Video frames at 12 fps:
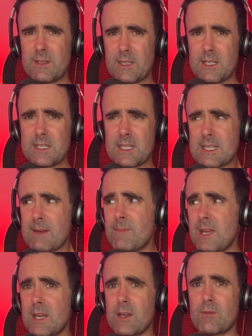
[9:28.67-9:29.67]
is that
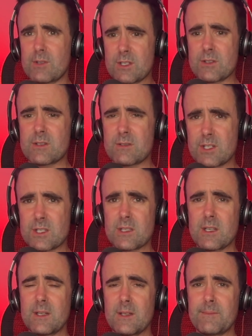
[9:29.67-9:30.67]
me, or was just
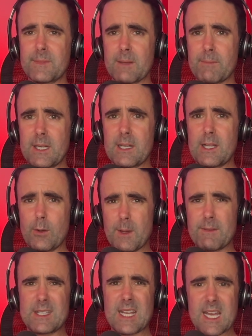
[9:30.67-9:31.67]
being a little bit
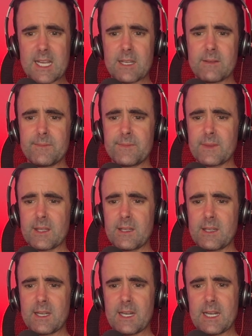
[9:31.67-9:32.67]
of a dick?
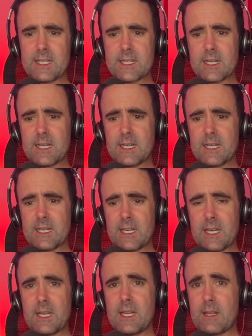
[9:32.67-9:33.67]
And
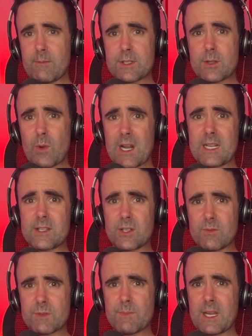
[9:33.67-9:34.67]
that was to Wellington,
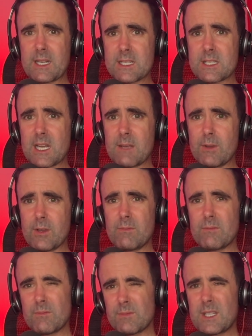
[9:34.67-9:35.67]
who was making his debut.
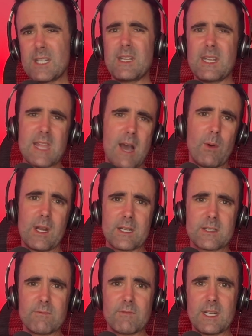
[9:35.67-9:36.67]
Didn't need that
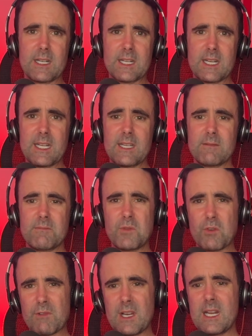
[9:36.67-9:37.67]
Wellington, really, did he?
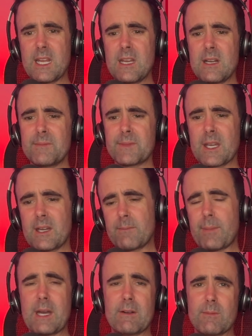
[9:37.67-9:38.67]
Not really. And
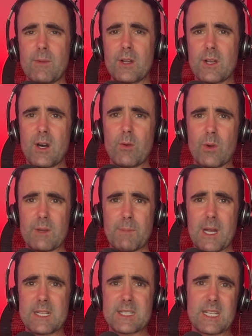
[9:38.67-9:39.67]
bearing in mind, Harwood
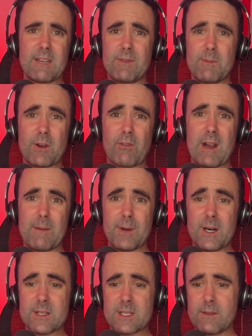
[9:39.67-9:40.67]
Bellis had given him a crap
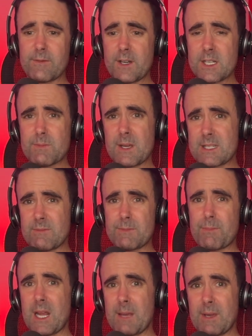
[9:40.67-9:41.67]
pass in the first place, and he's
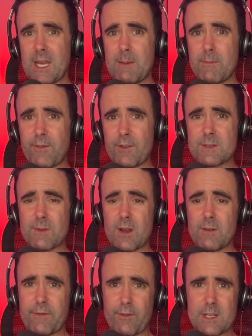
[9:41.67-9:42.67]
blaming him for
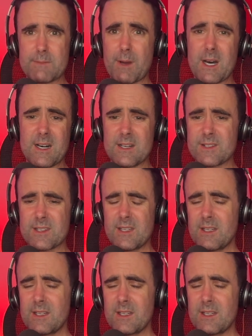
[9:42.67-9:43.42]
his pass.